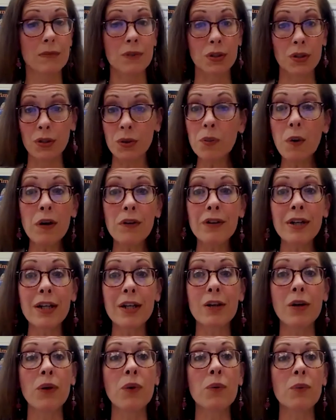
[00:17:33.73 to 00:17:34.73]
You already
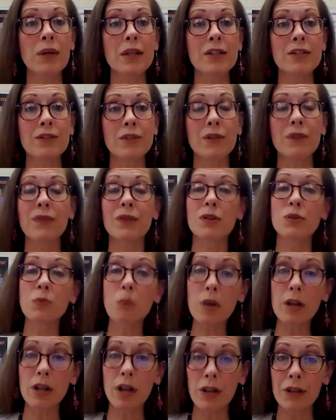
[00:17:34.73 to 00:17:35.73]
know what to do if there's
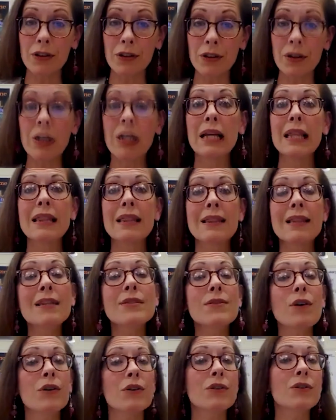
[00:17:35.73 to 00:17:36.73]
one author.
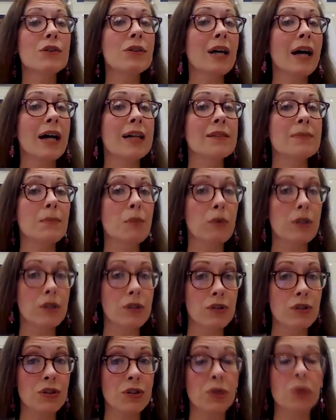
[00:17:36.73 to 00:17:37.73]
This article has more
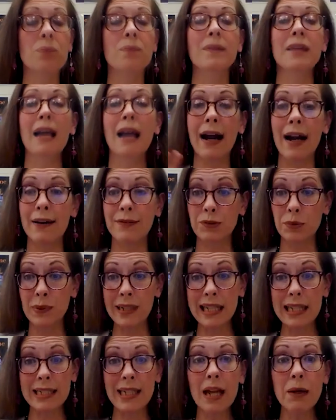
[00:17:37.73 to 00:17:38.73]
than 2. After
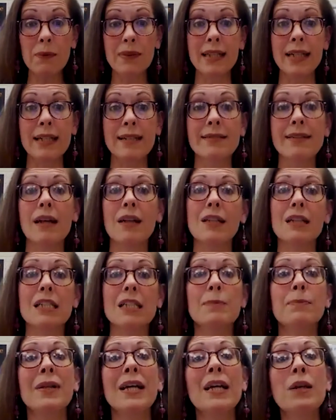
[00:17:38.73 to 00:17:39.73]
we get done with this, I'll
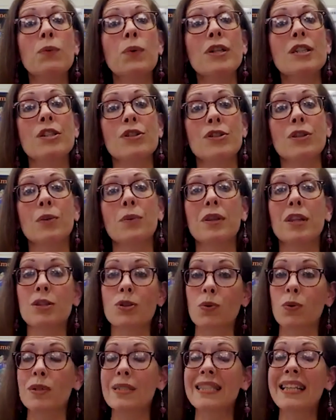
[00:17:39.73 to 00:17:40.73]
explain what to do with the
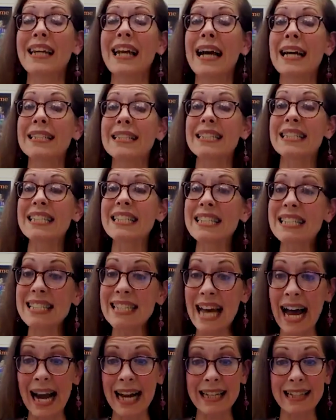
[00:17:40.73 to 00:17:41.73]
source that has
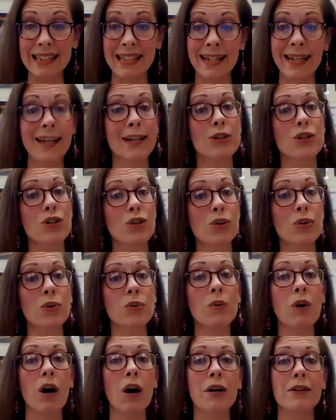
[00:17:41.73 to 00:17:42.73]
exactly
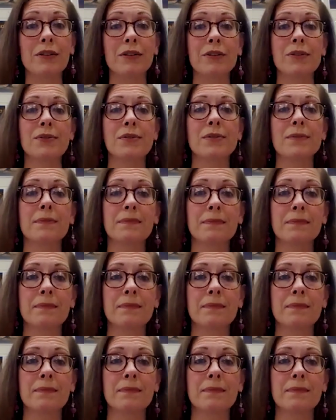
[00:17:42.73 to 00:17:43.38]
2 authors.